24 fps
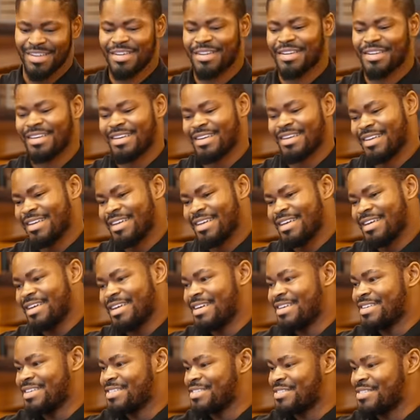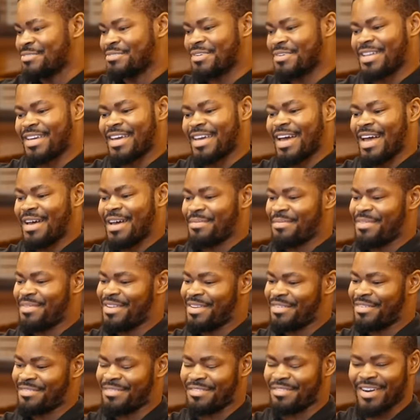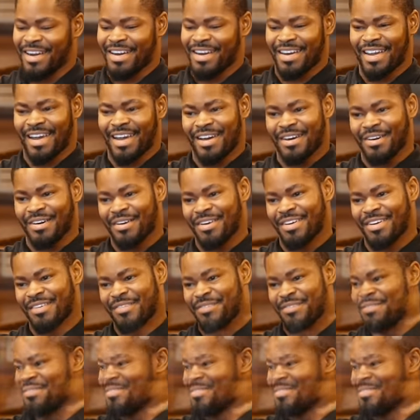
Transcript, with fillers: It's okay. It's already happening right now.